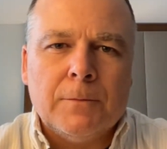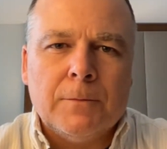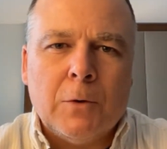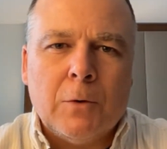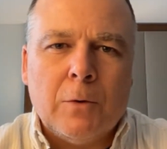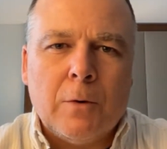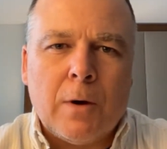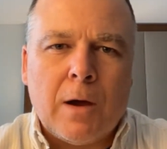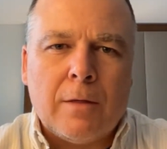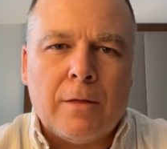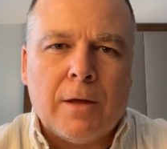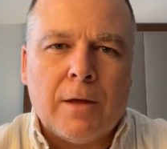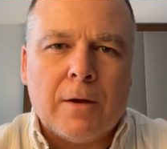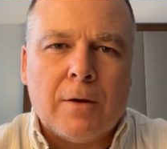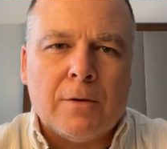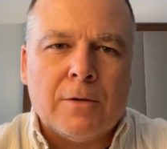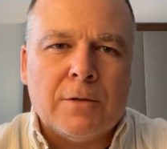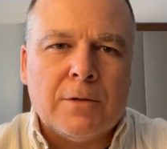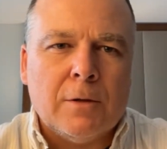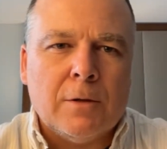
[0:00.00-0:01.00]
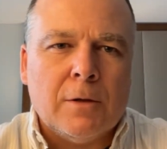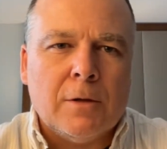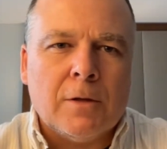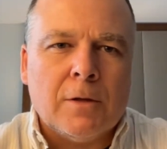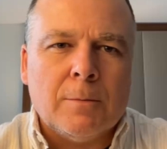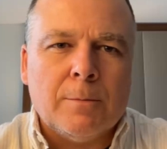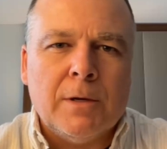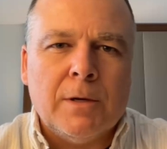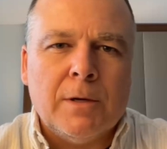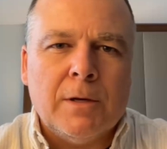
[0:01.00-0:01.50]
who I think are still on
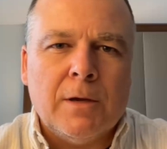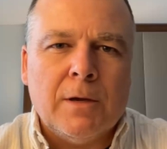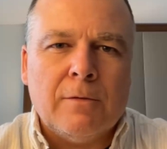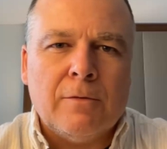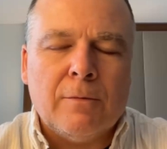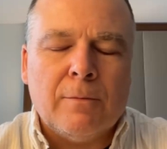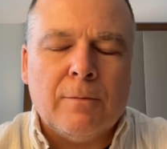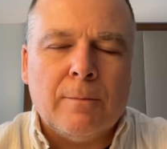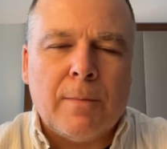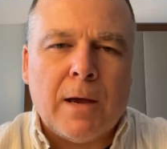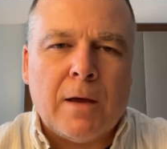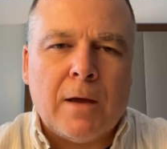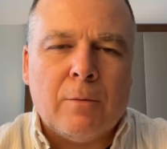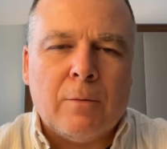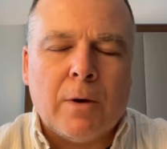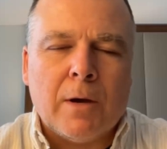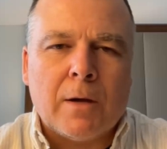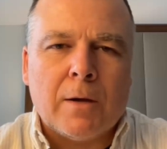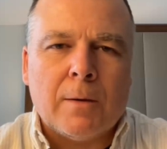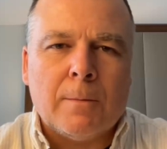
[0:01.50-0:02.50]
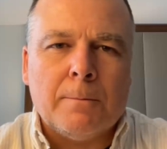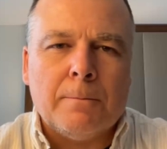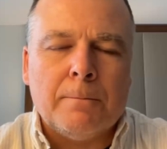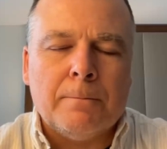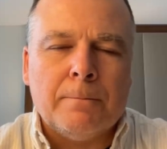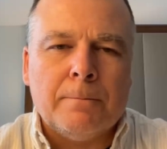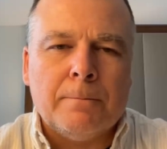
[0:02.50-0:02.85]
the PDF bandwagon.